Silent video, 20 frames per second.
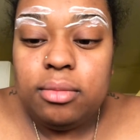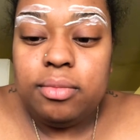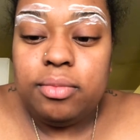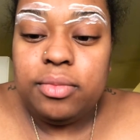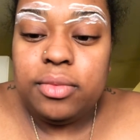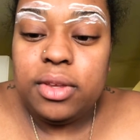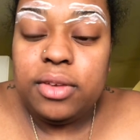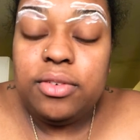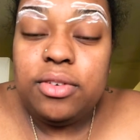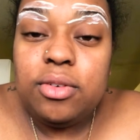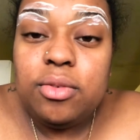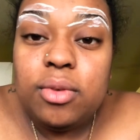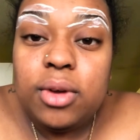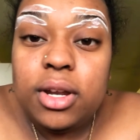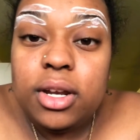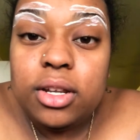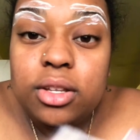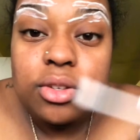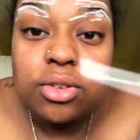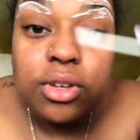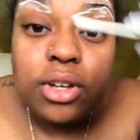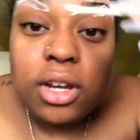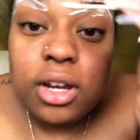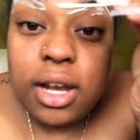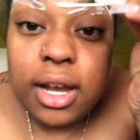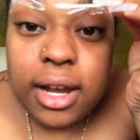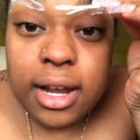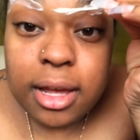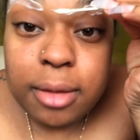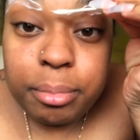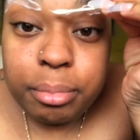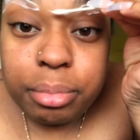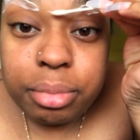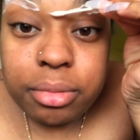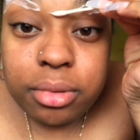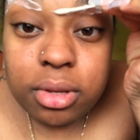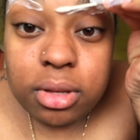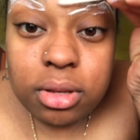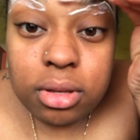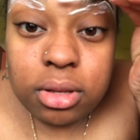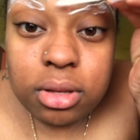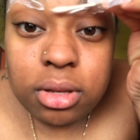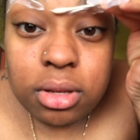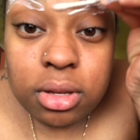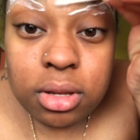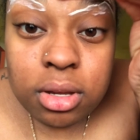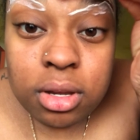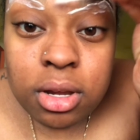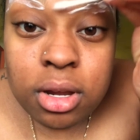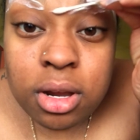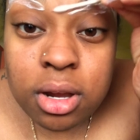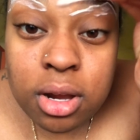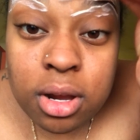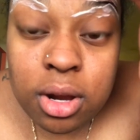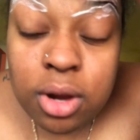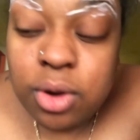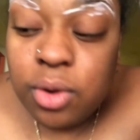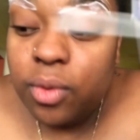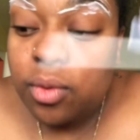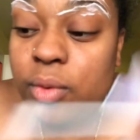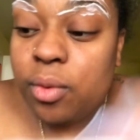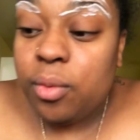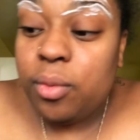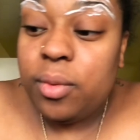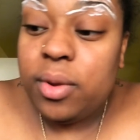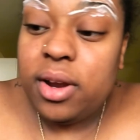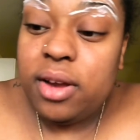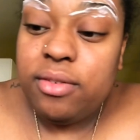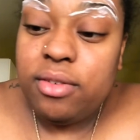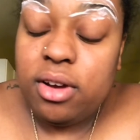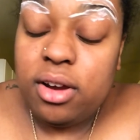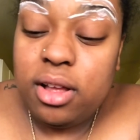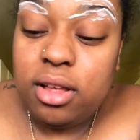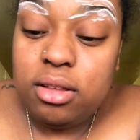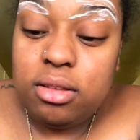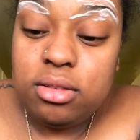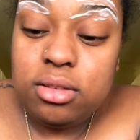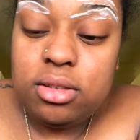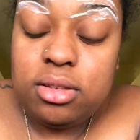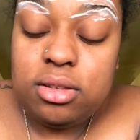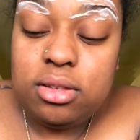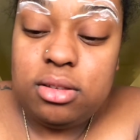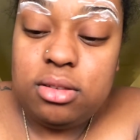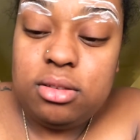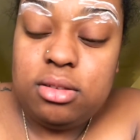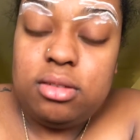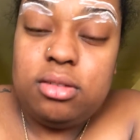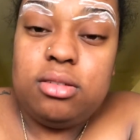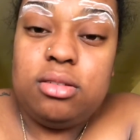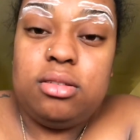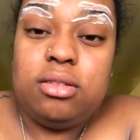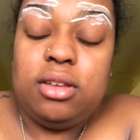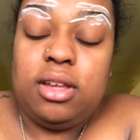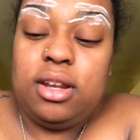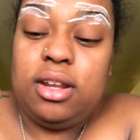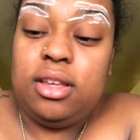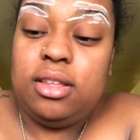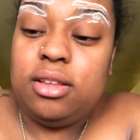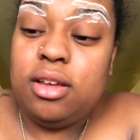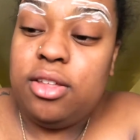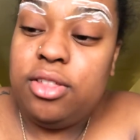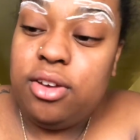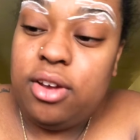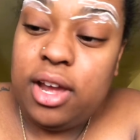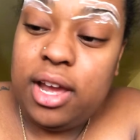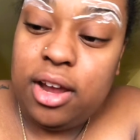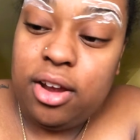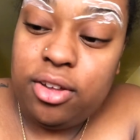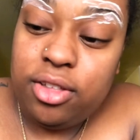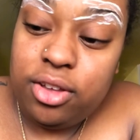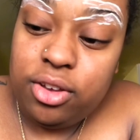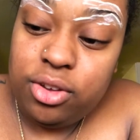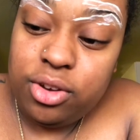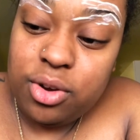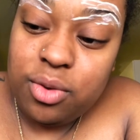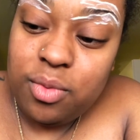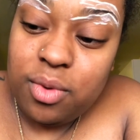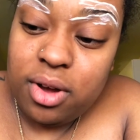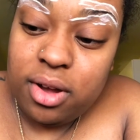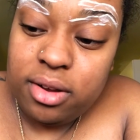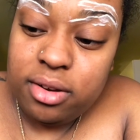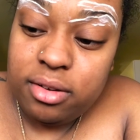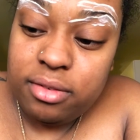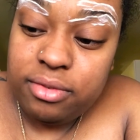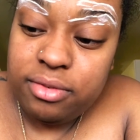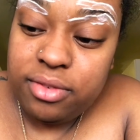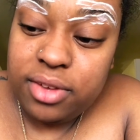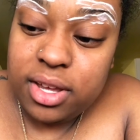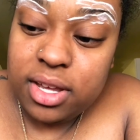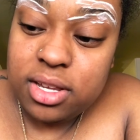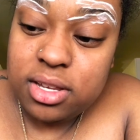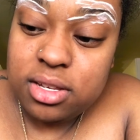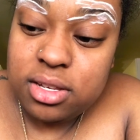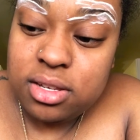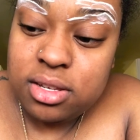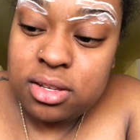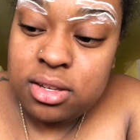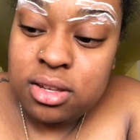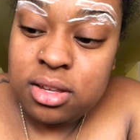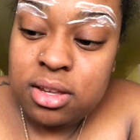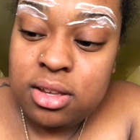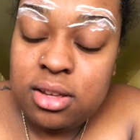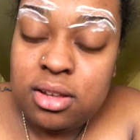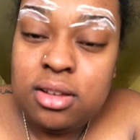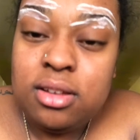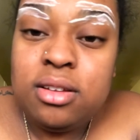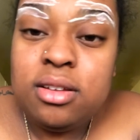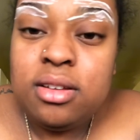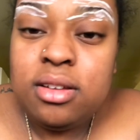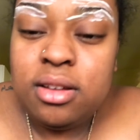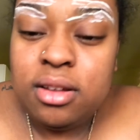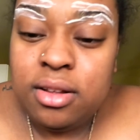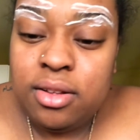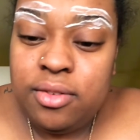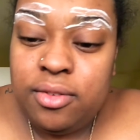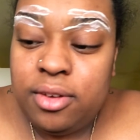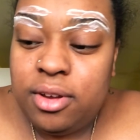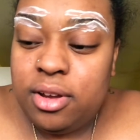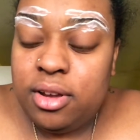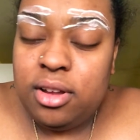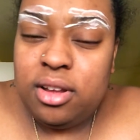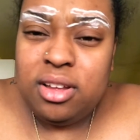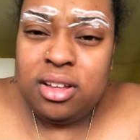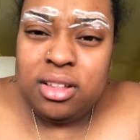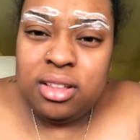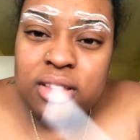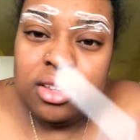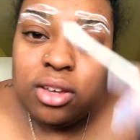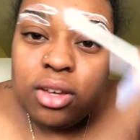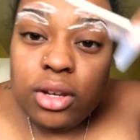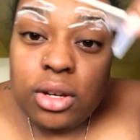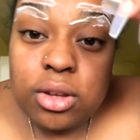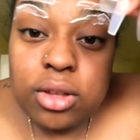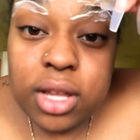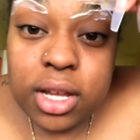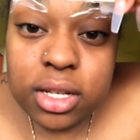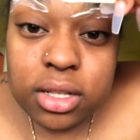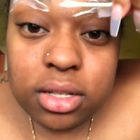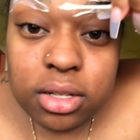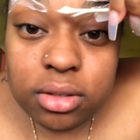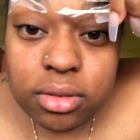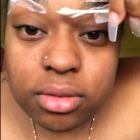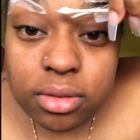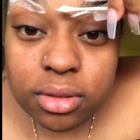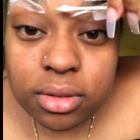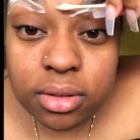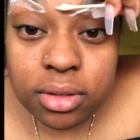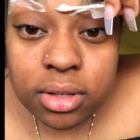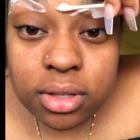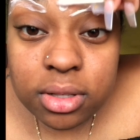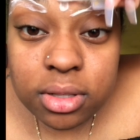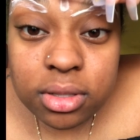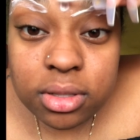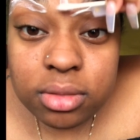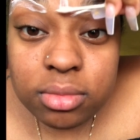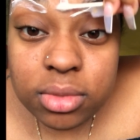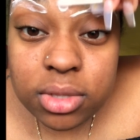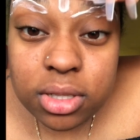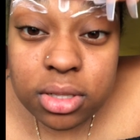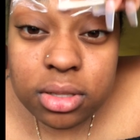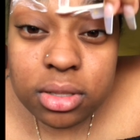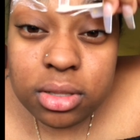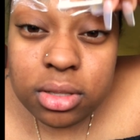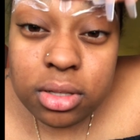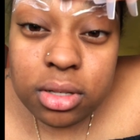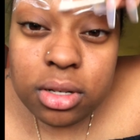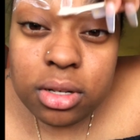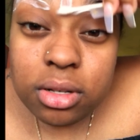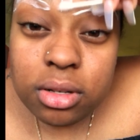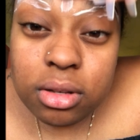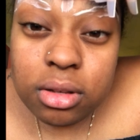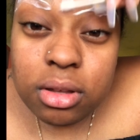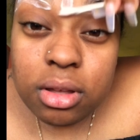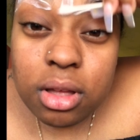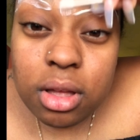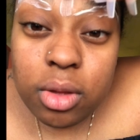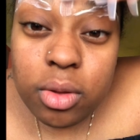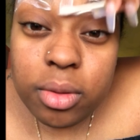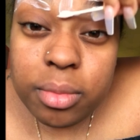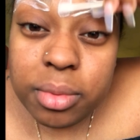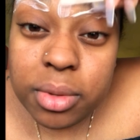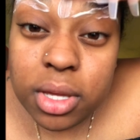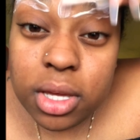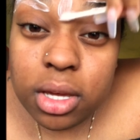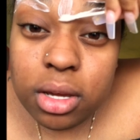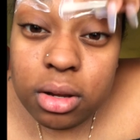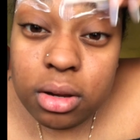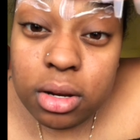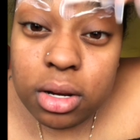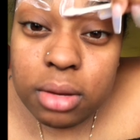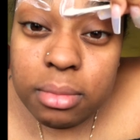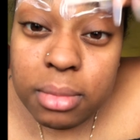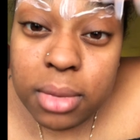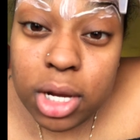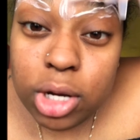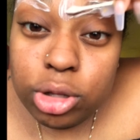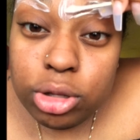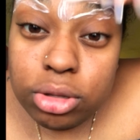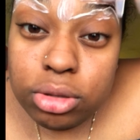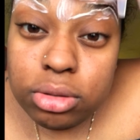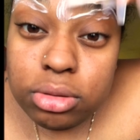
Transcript: If you want to do your lip or whatever else, any other hair that you don't want on your face, you can do that too. I'm gonna just go up here in the middle